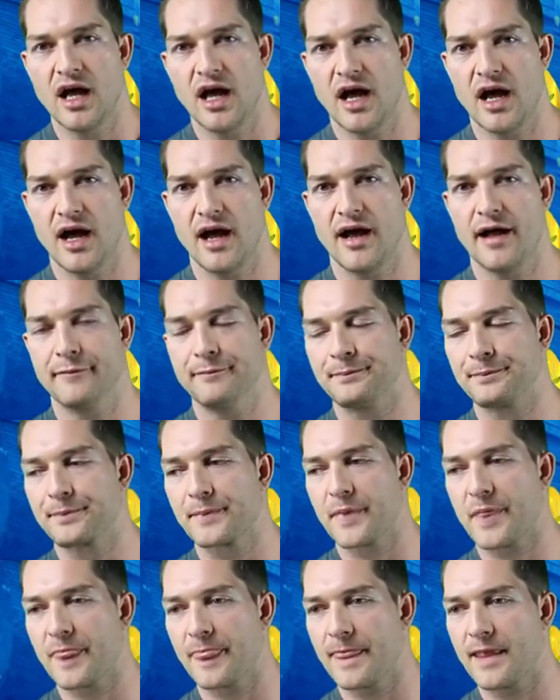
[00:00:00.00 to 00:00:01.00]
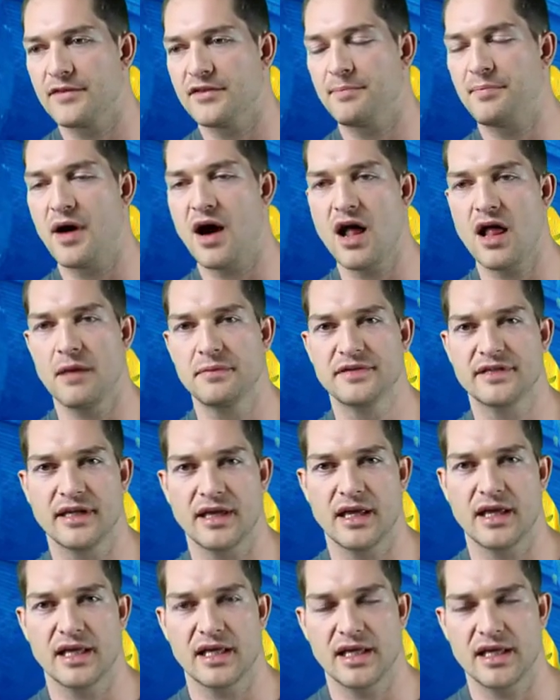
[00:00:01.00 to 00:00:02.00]
Um, the
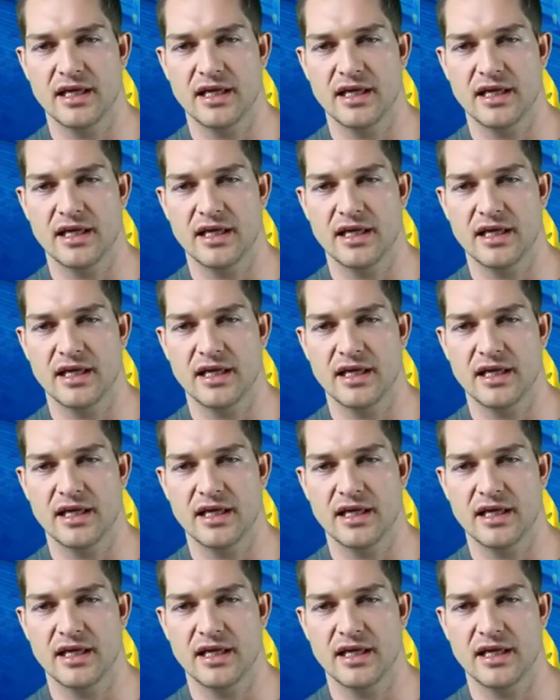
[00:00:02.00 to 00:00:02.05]
polyps